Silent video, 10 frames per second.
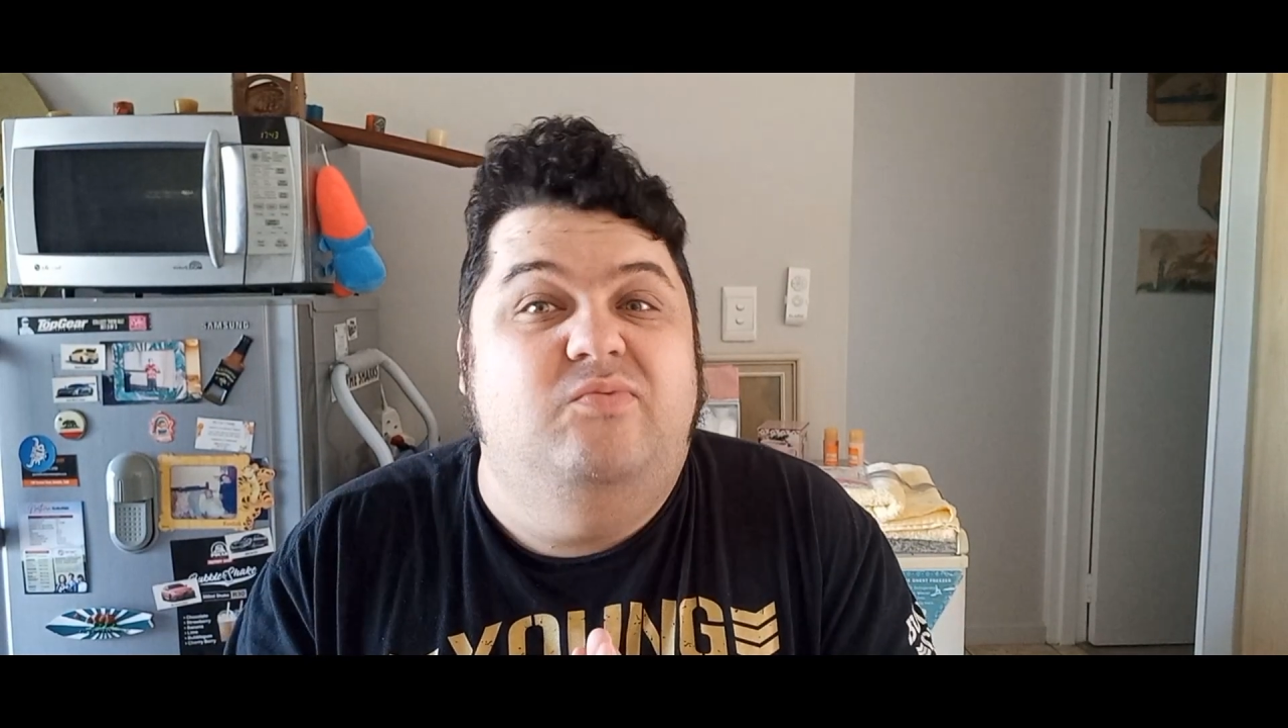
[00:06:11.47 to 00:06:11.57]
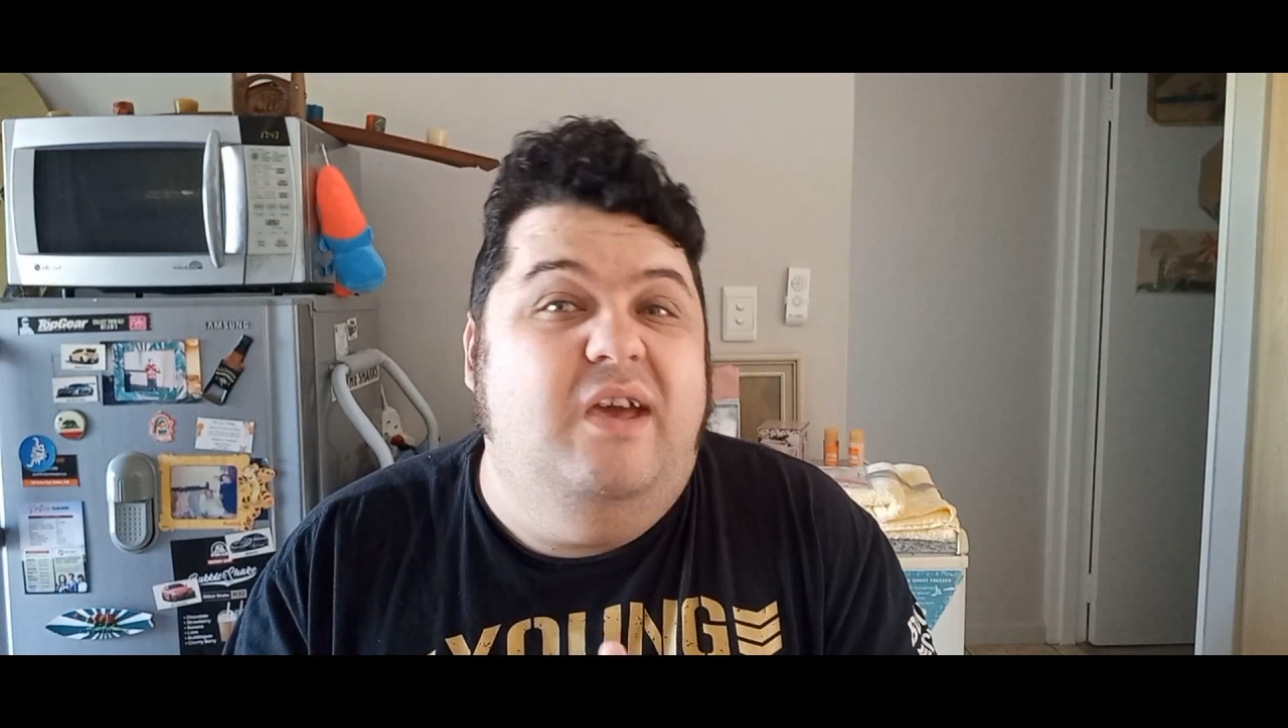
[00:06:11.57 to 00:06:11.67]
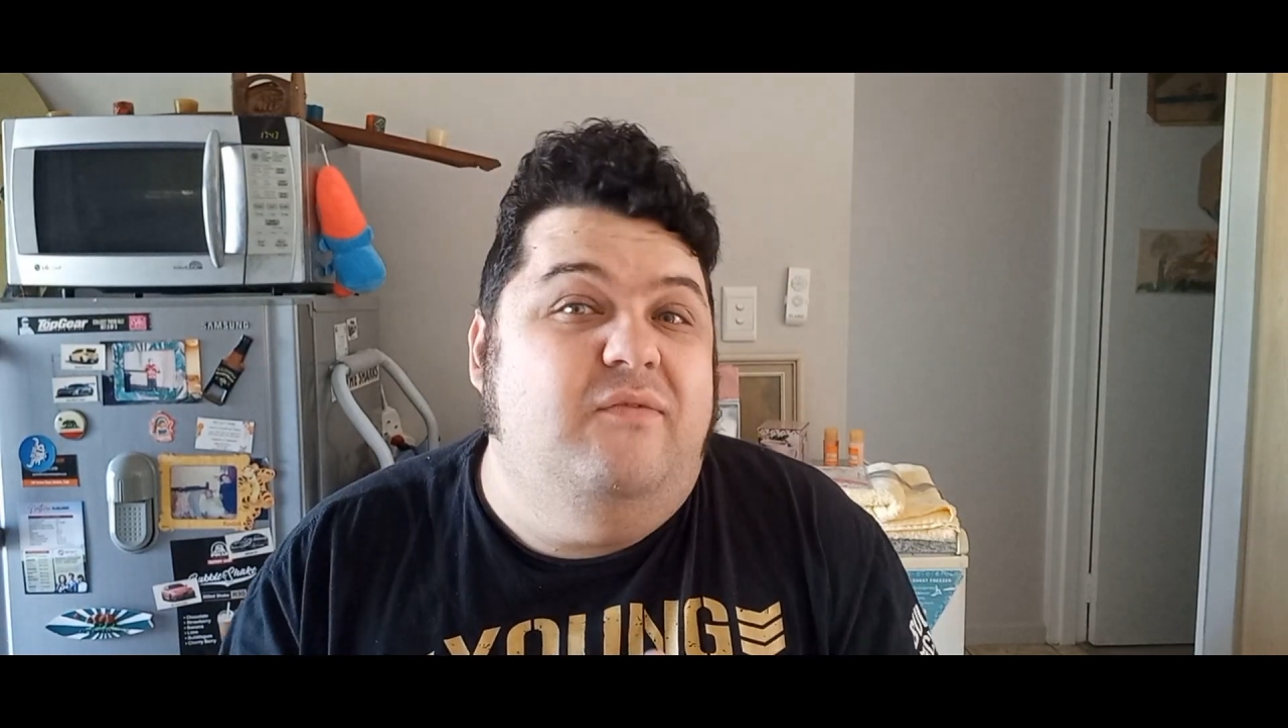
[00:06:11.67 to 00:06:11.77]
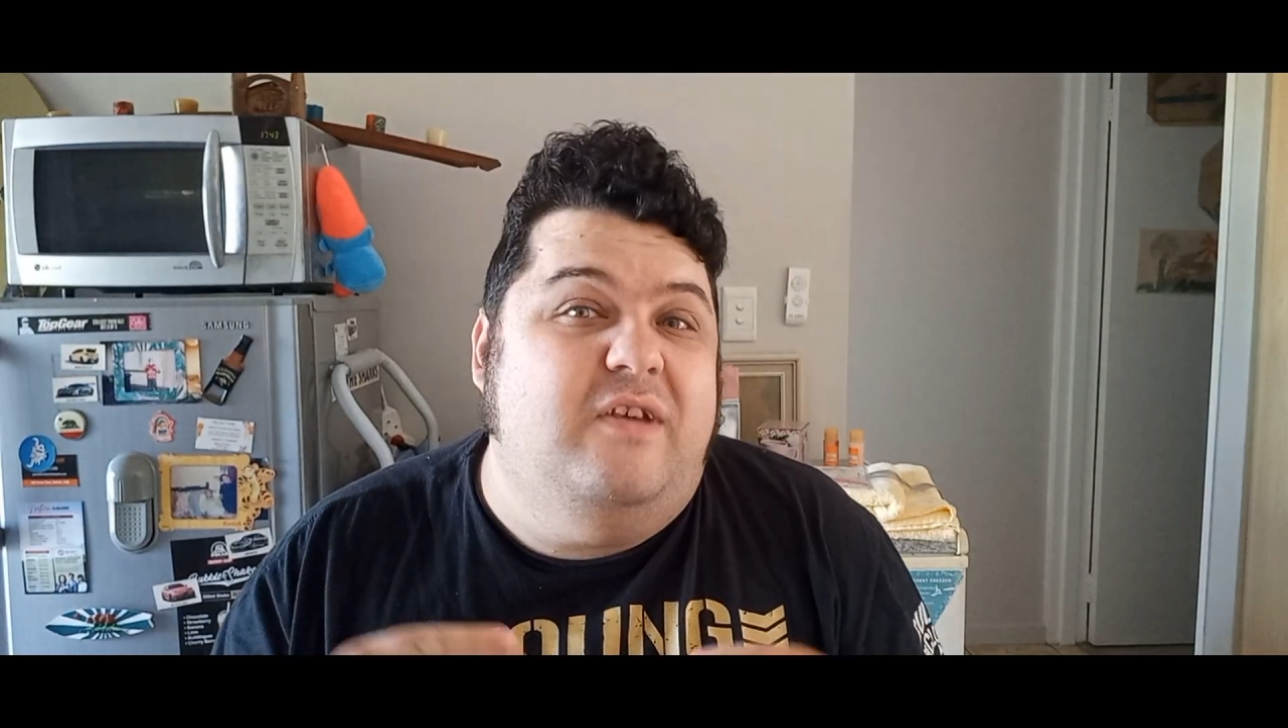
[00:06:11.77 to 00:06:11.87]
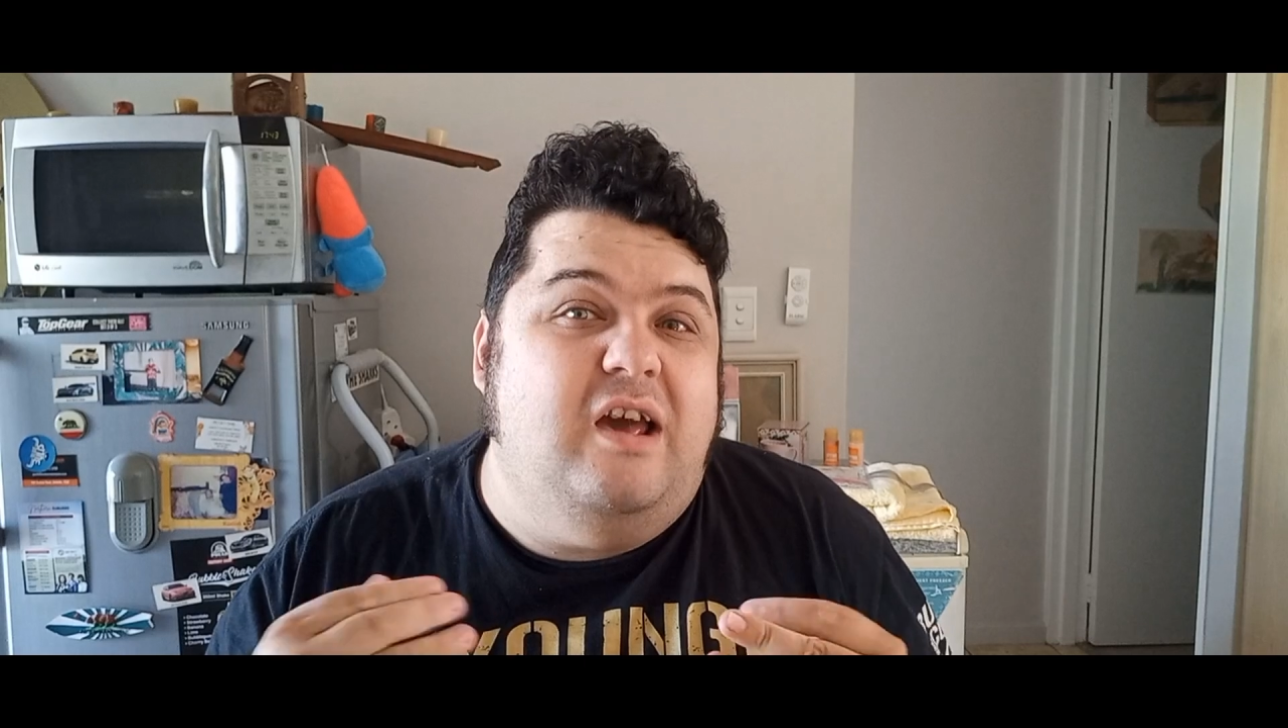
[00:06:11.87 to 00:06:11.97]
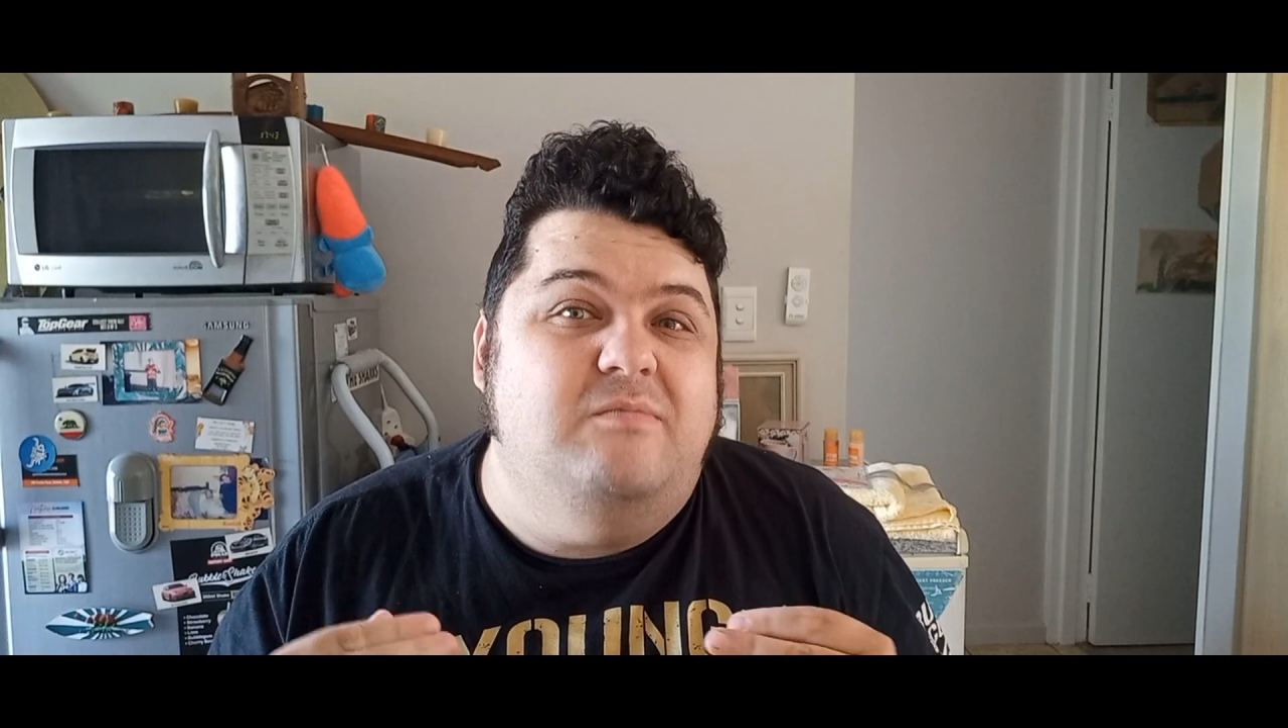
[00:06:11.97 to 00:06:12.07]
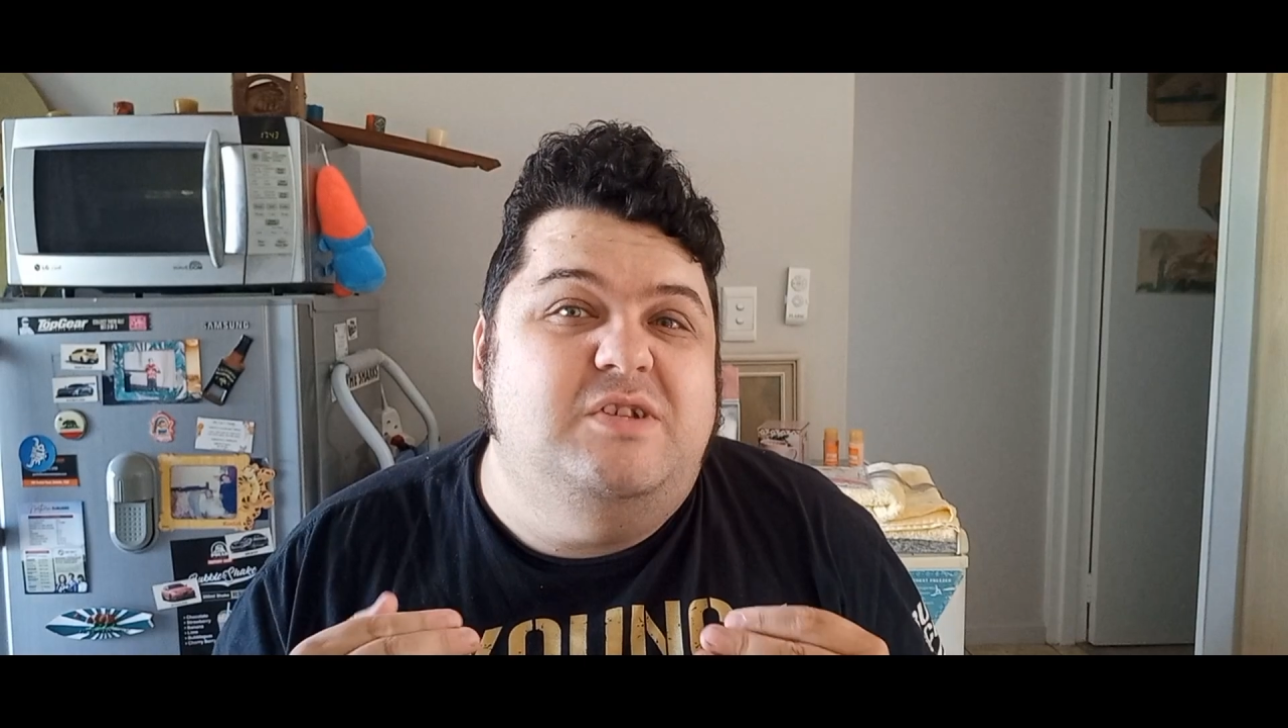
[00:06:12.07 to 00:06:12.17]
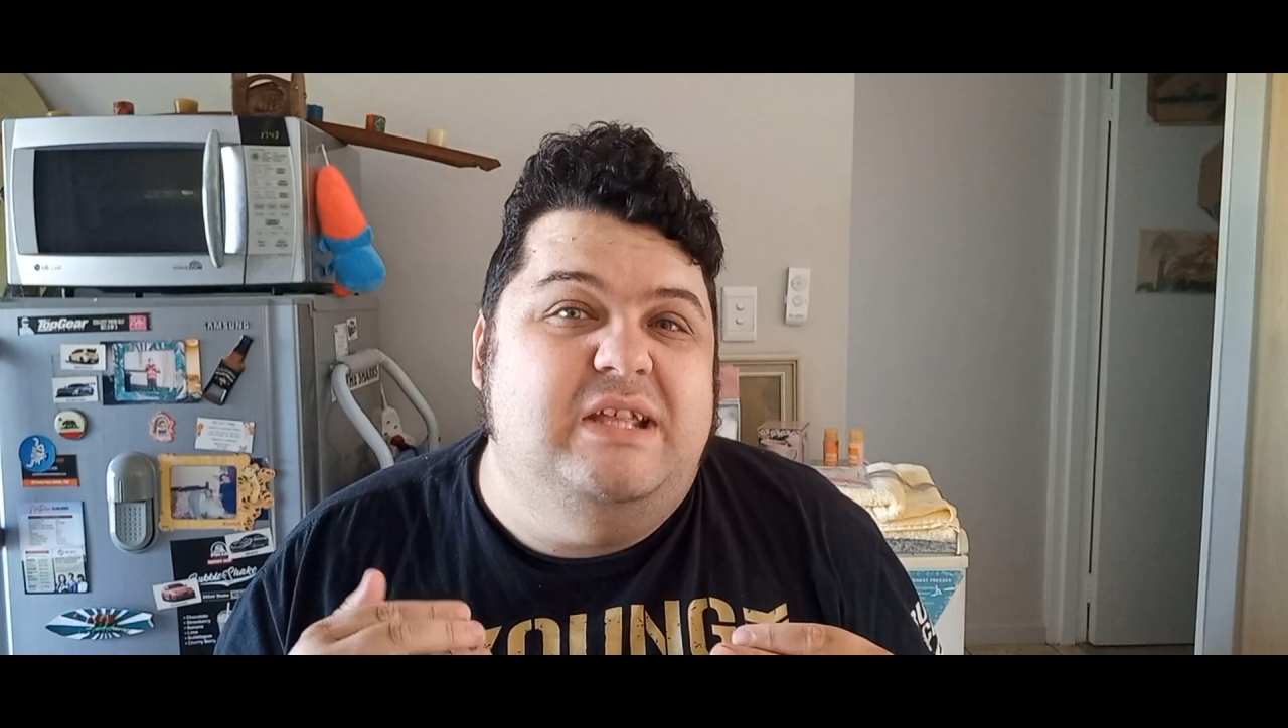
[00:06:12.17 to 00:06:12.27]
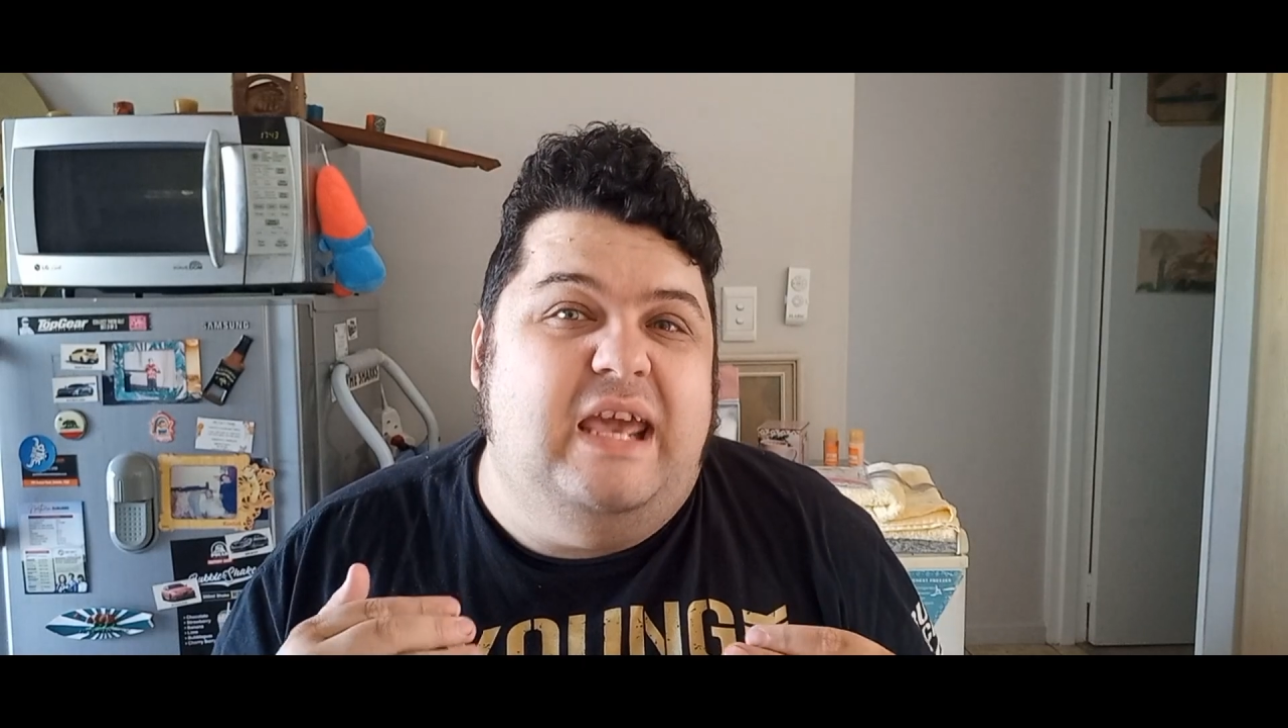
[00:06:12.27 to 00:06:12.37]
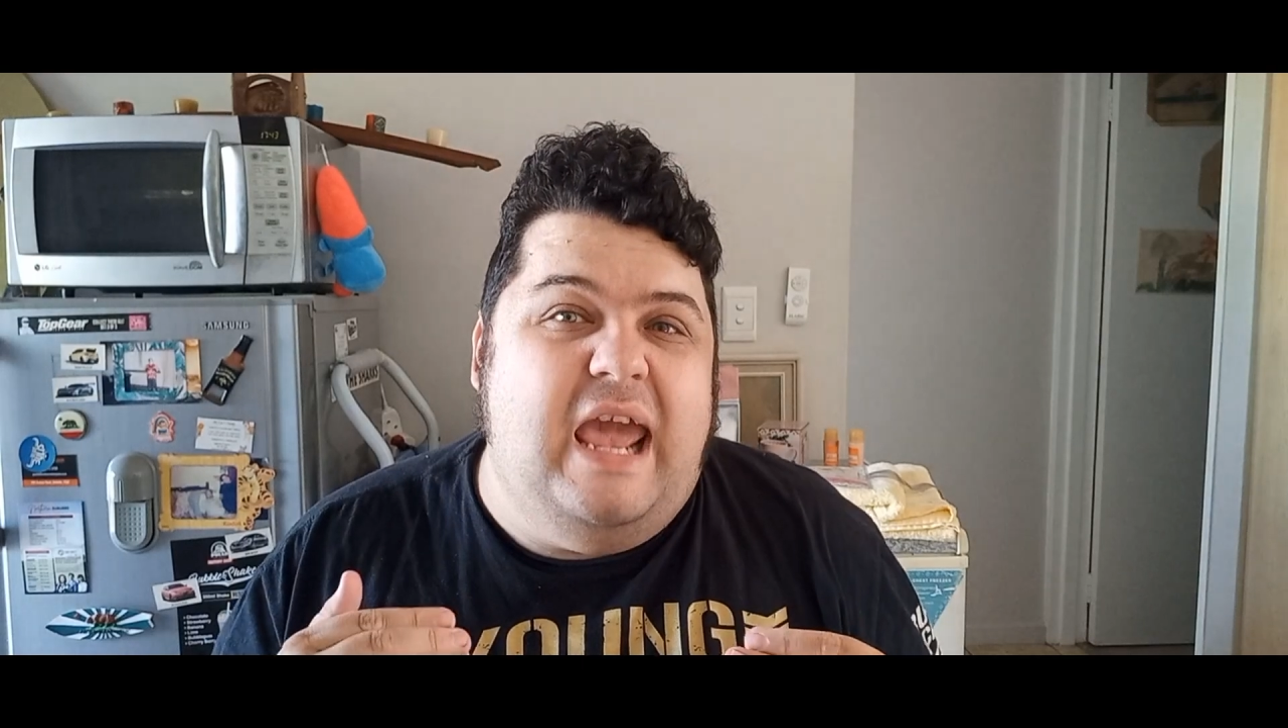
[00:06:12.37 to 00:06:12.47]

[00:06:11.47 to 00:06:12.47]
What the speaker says: we have come to the